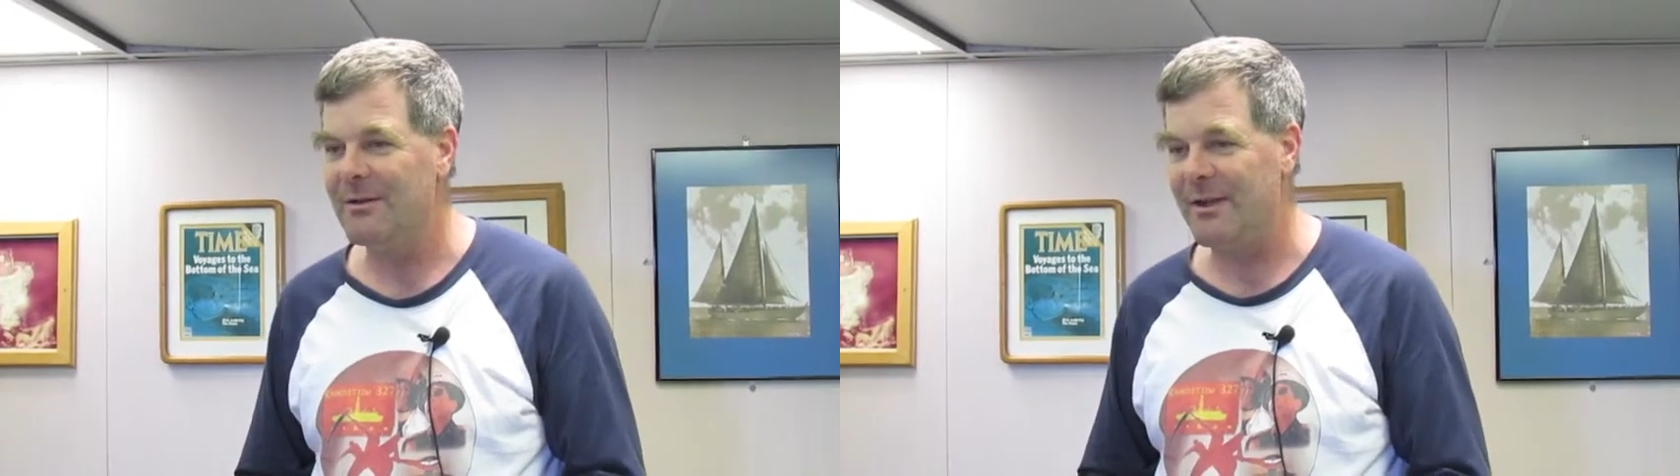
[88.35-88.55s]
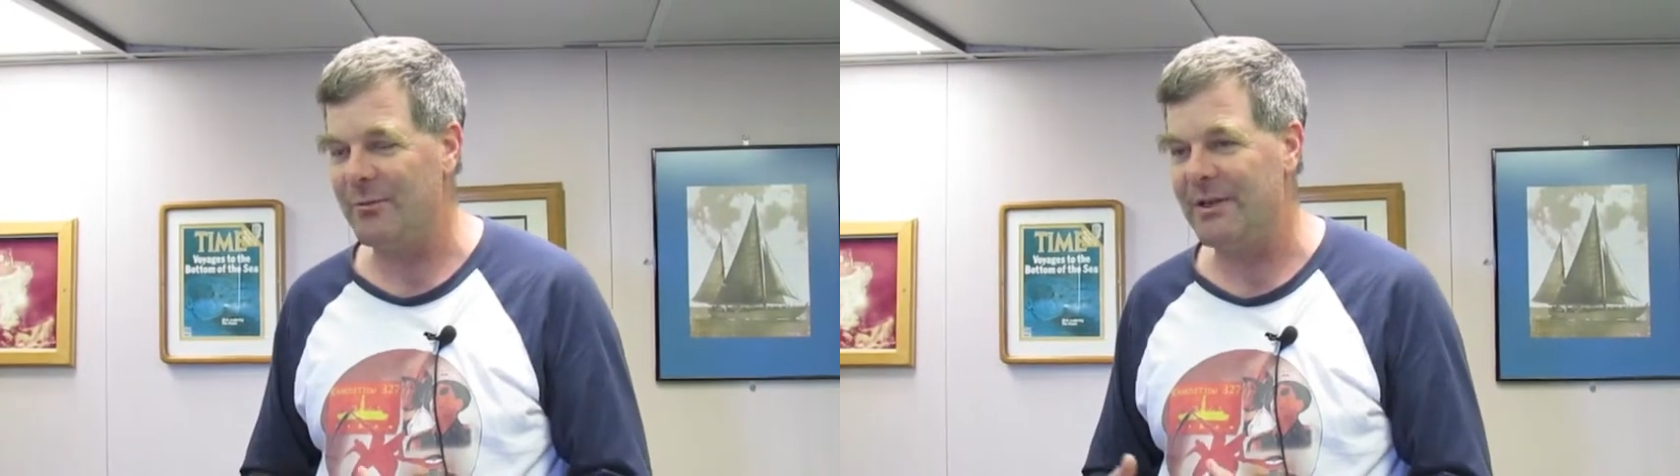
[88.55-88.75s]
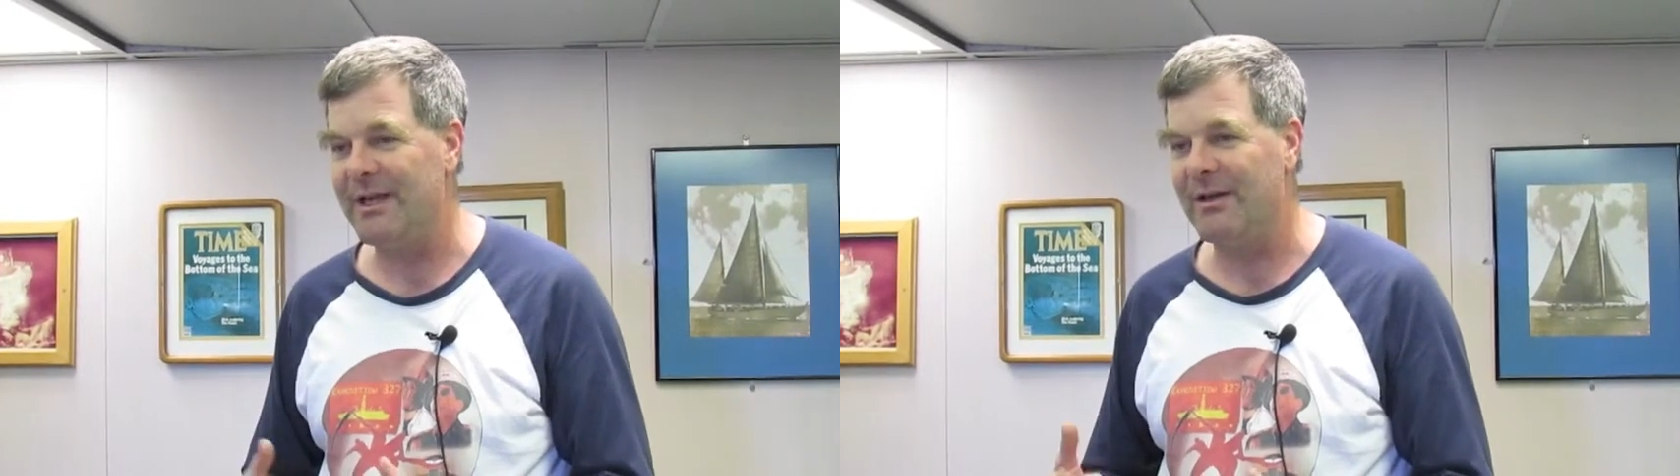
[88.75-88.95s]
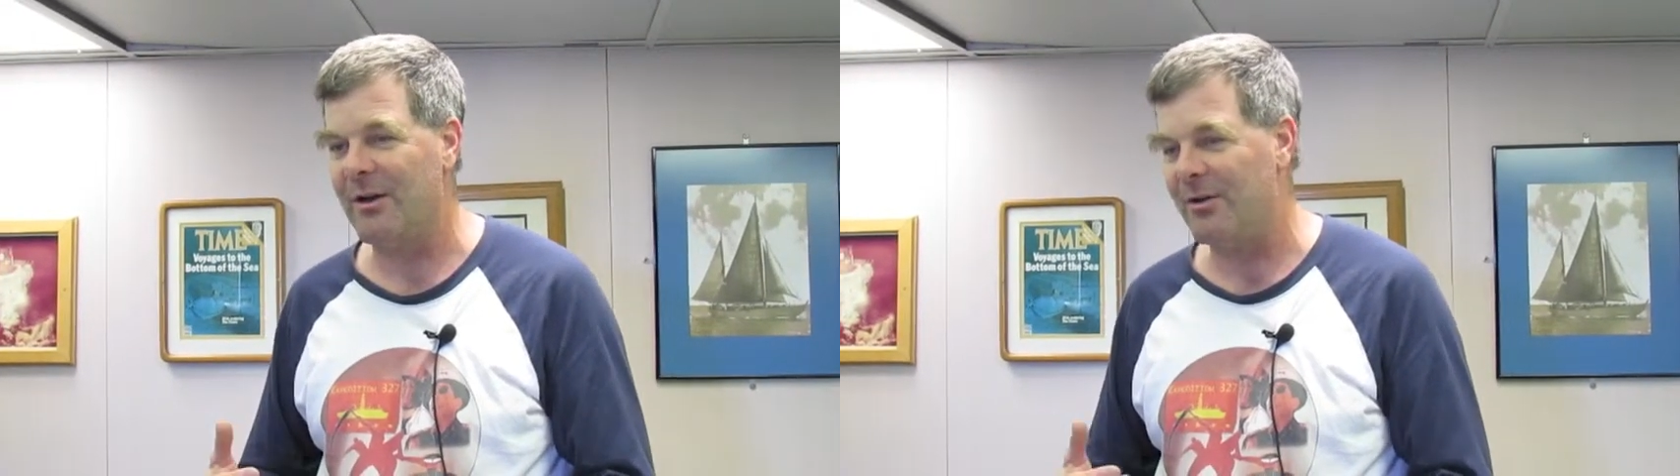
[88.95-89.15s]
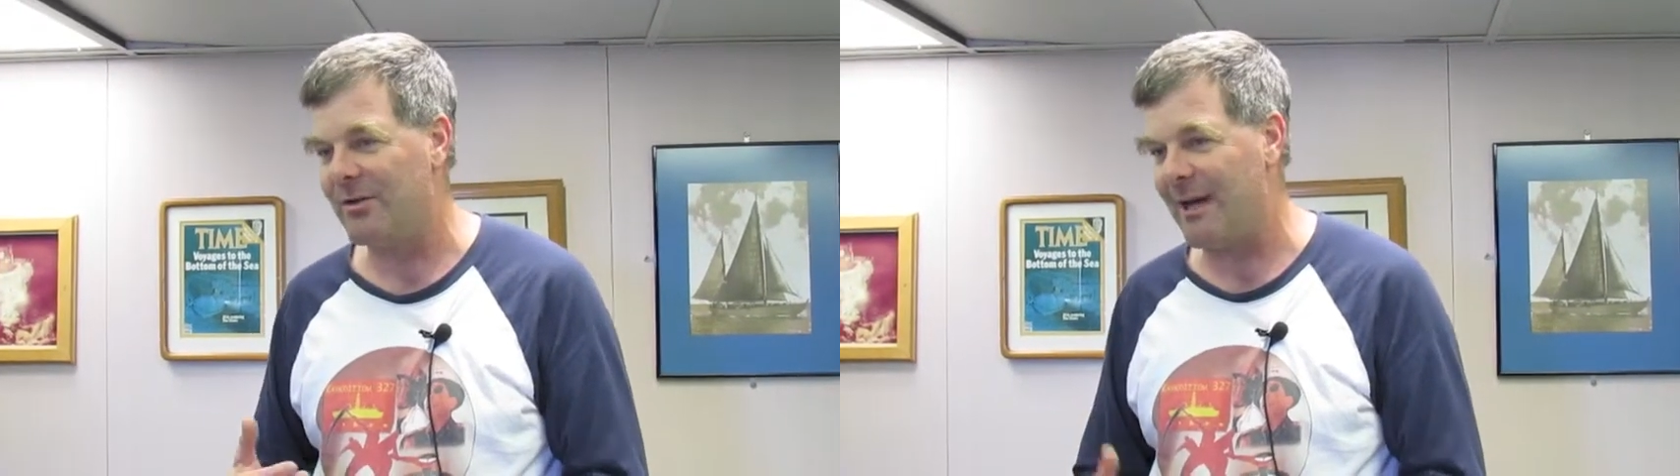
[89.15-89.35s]
that we get
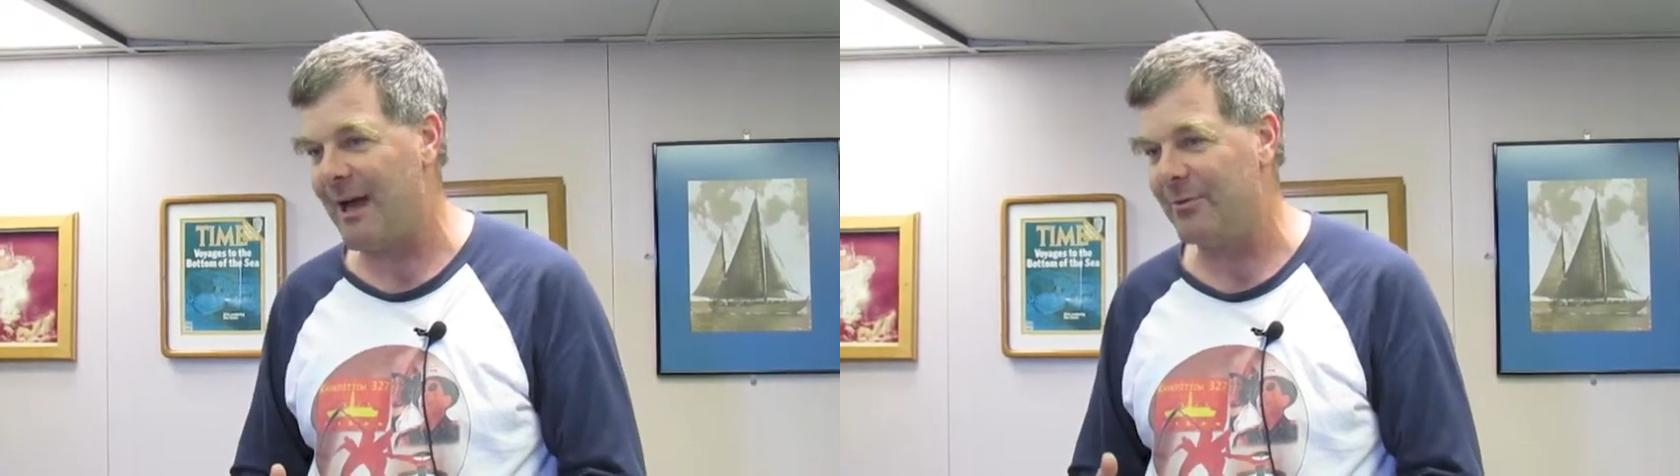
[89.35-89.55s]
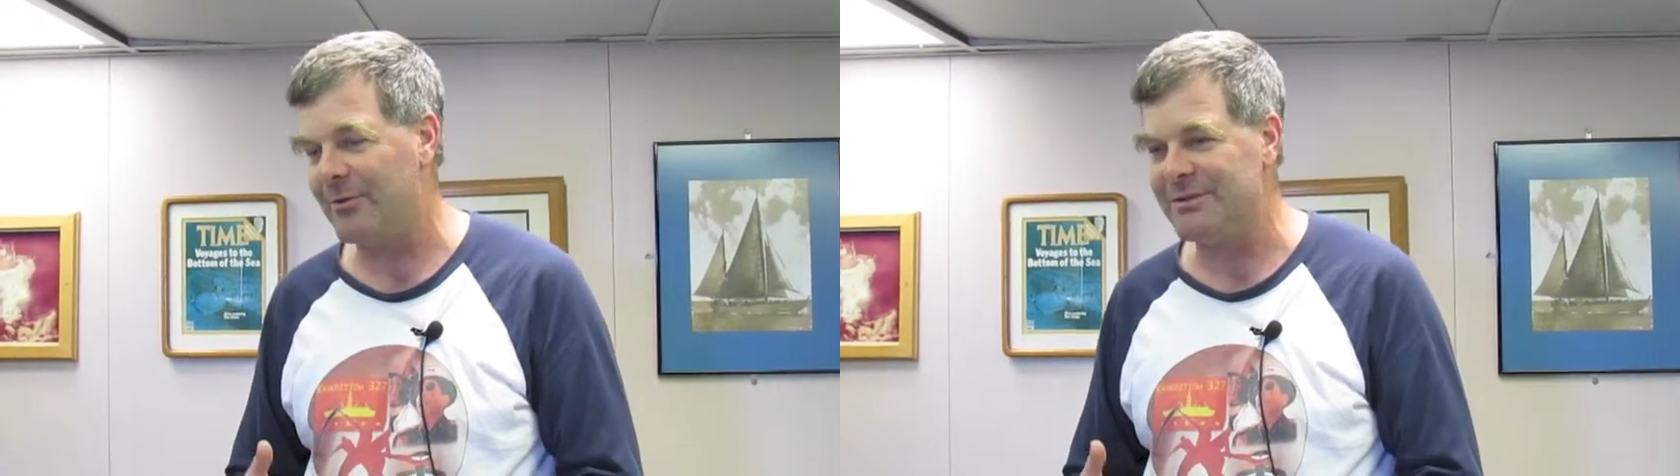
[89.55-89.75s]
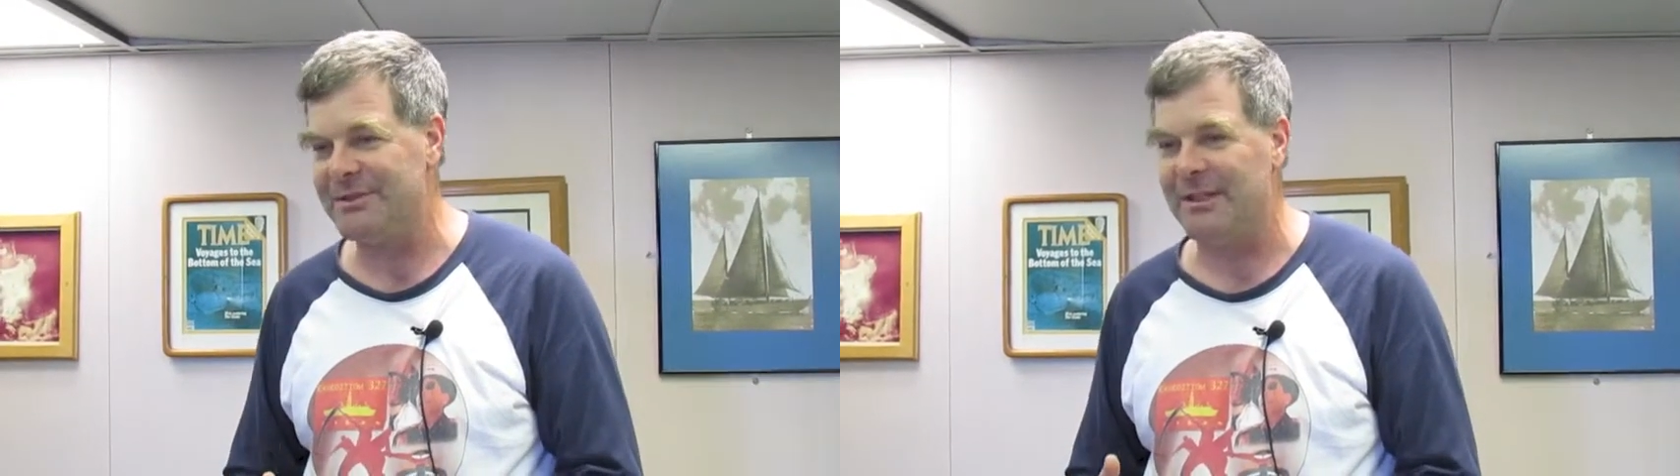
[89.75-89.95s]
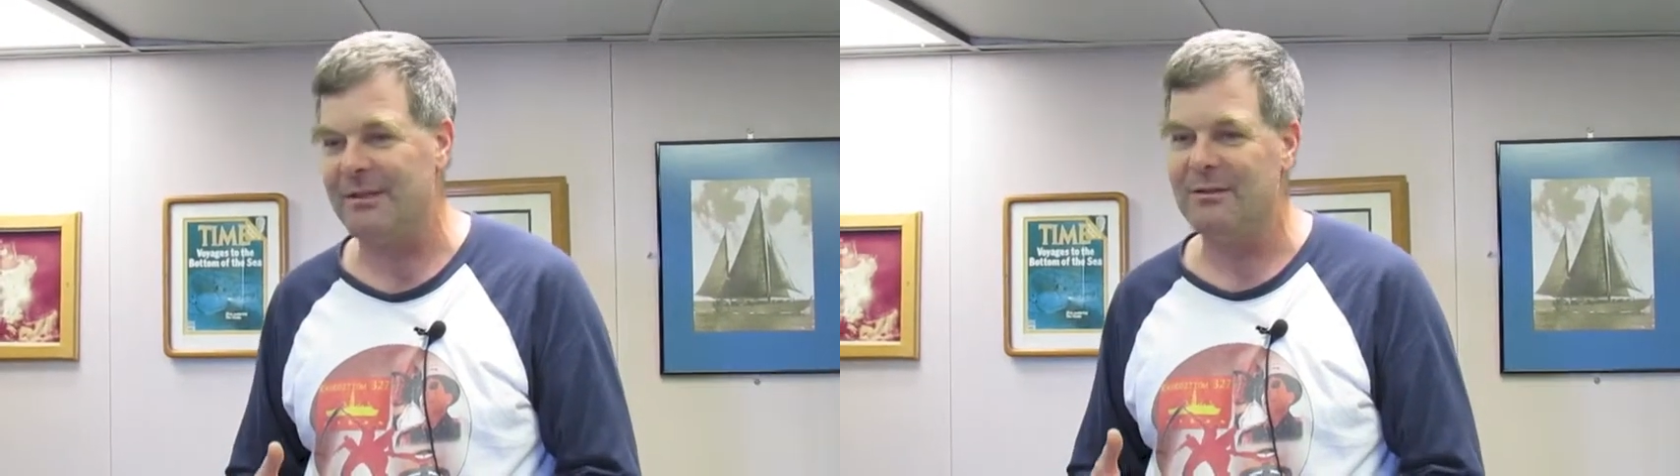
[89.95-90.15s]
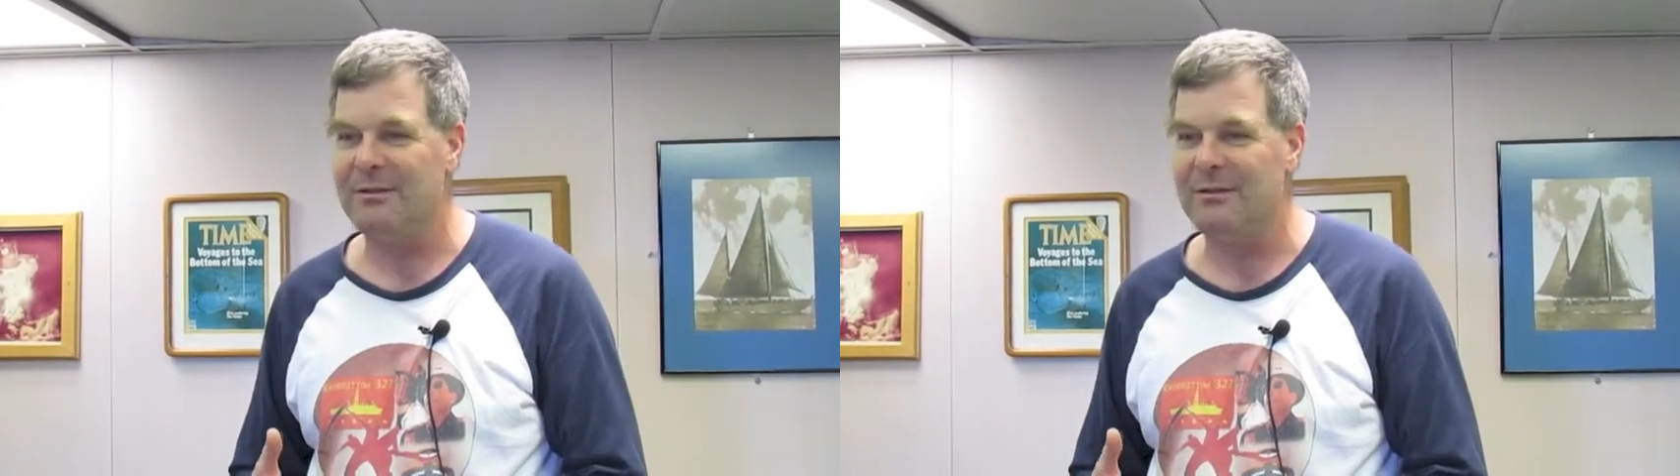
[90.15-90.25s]
our copper, zinc,